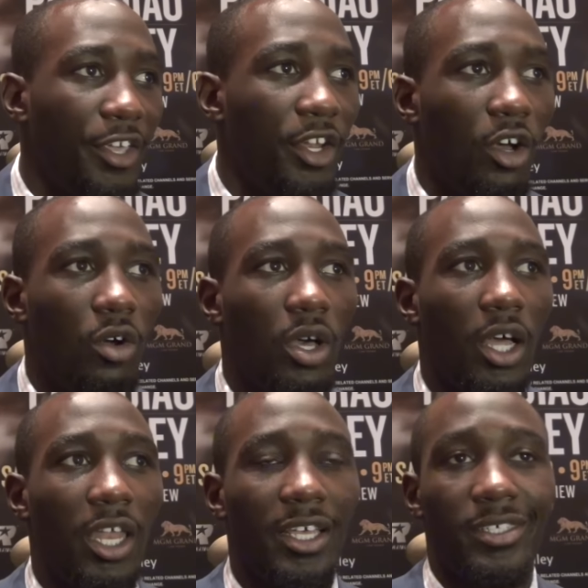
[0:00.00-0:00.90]
You know,
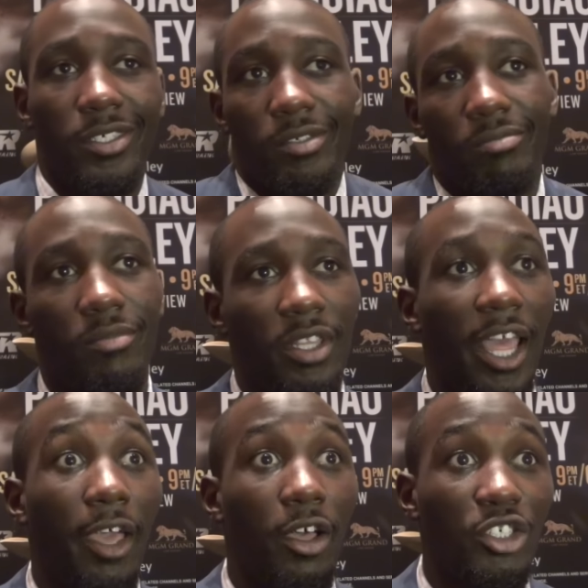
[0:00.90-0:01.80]
unless
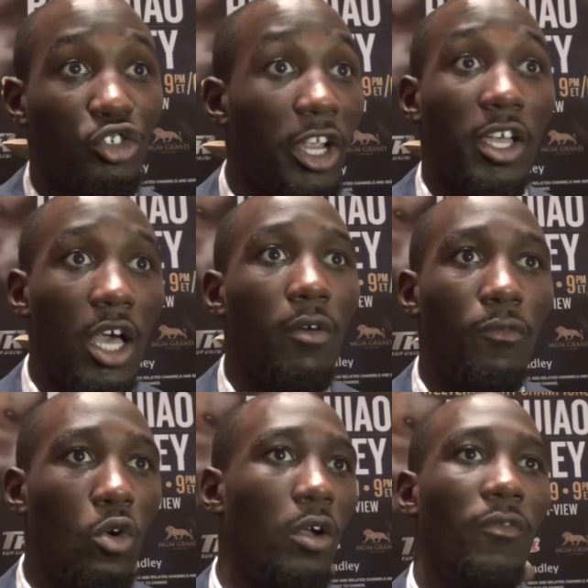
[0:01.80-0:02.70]
they a straight come
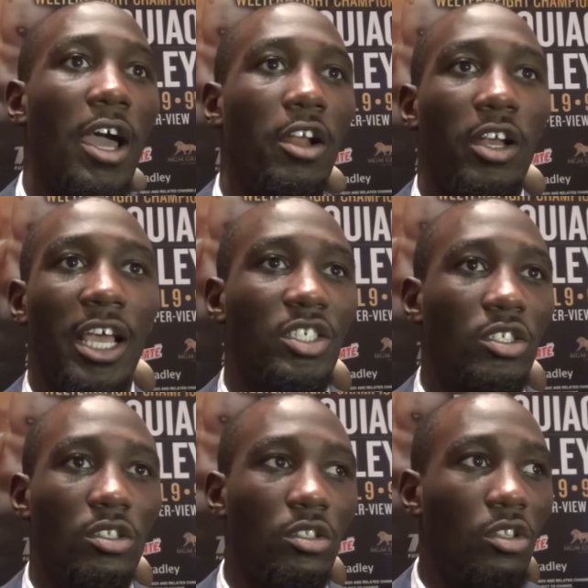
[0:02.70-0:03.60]
for a fighter, and that's
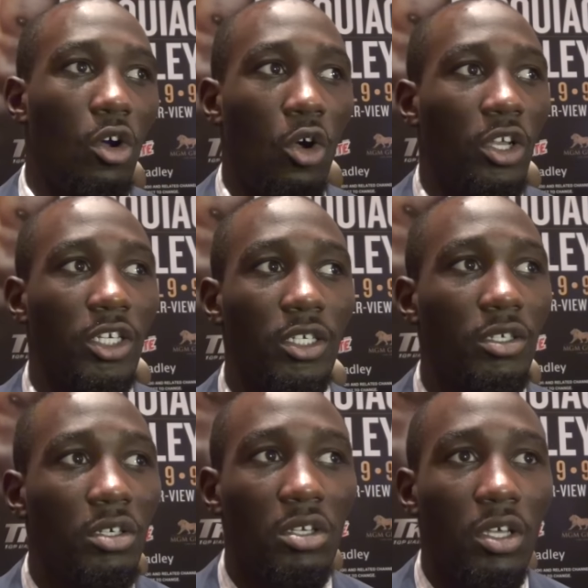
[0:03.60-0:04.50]
the only
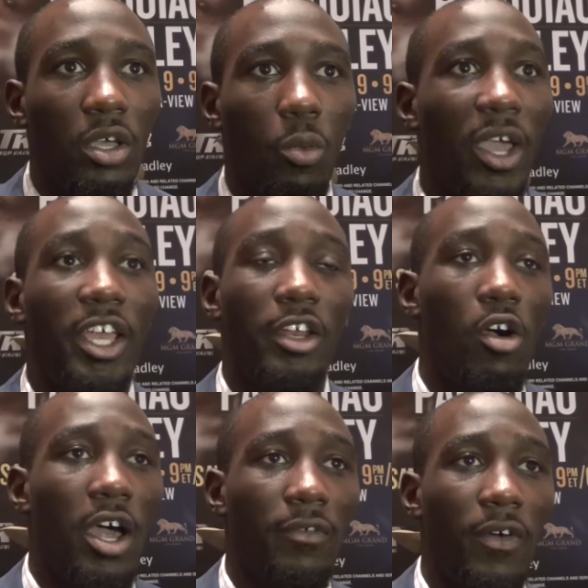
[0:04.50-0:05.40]
way they
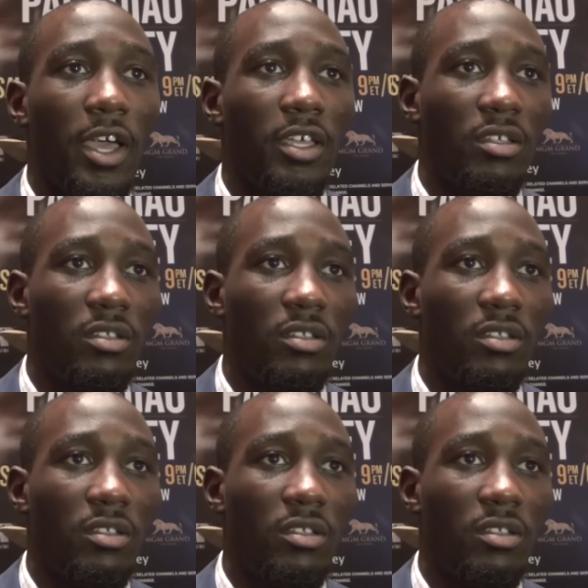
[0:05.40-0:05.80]
know how to fight.